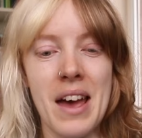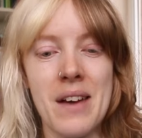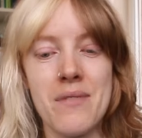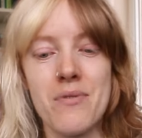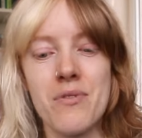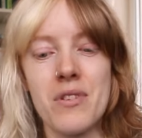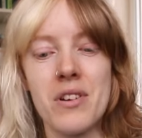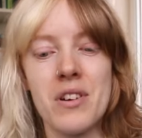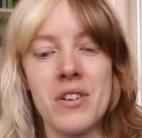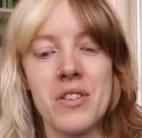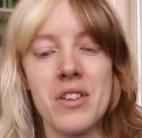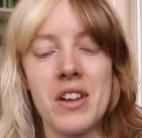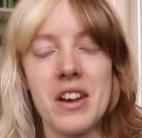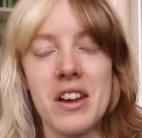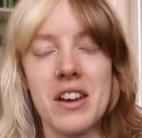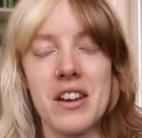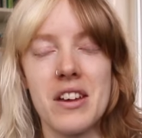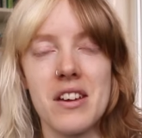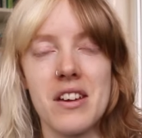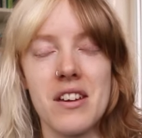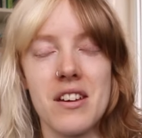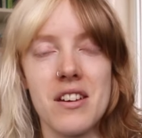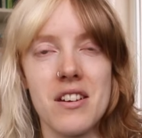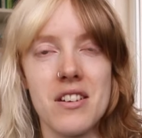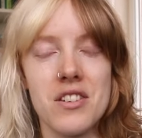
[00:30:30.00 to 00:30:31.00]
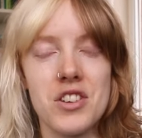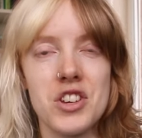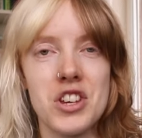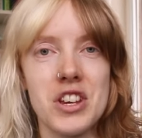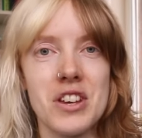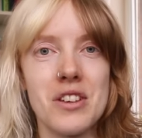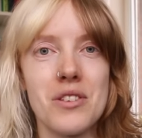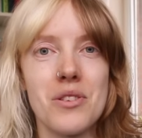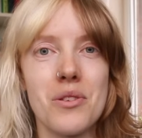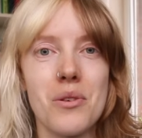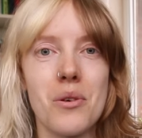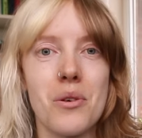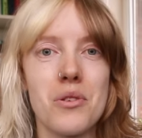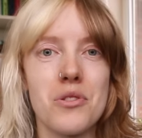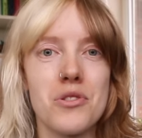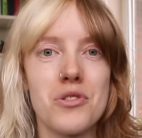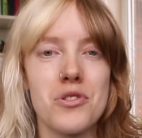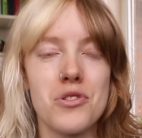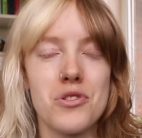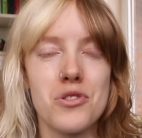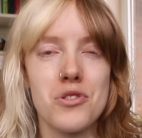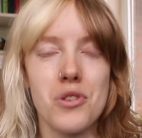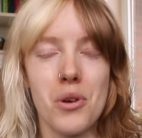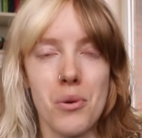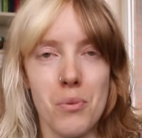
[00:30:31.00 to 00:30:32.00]
everything. She's
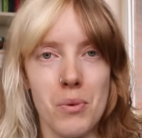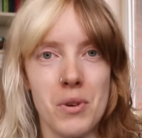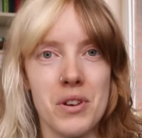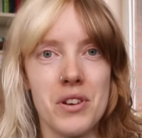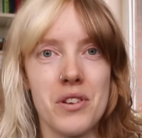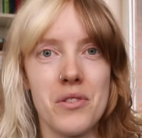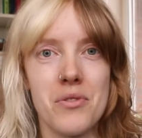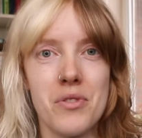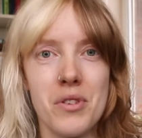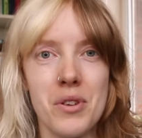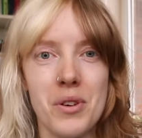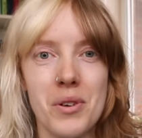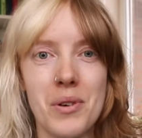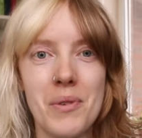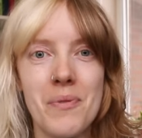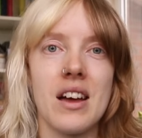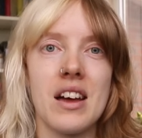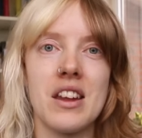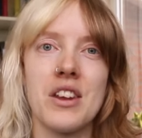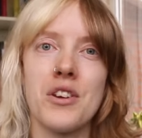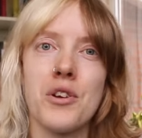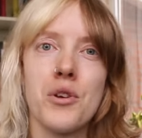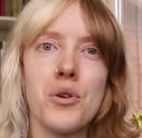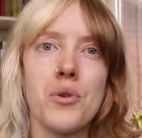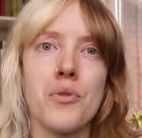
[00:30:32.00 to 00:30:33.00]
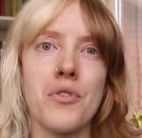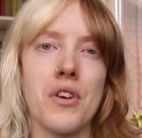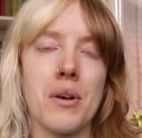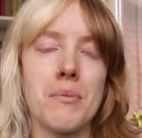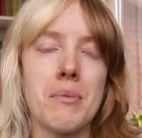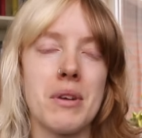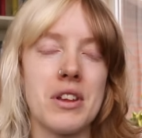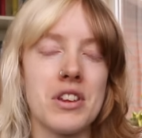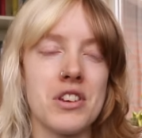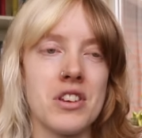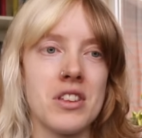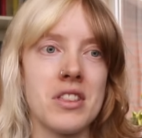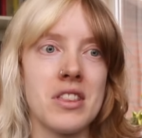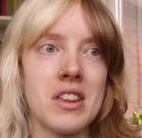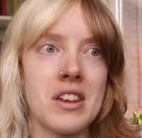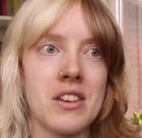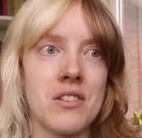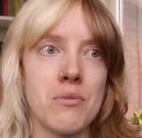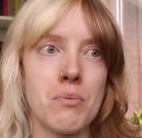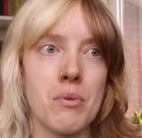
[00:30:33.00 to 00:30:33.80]
so wonderful. And I don't know if I mentioned this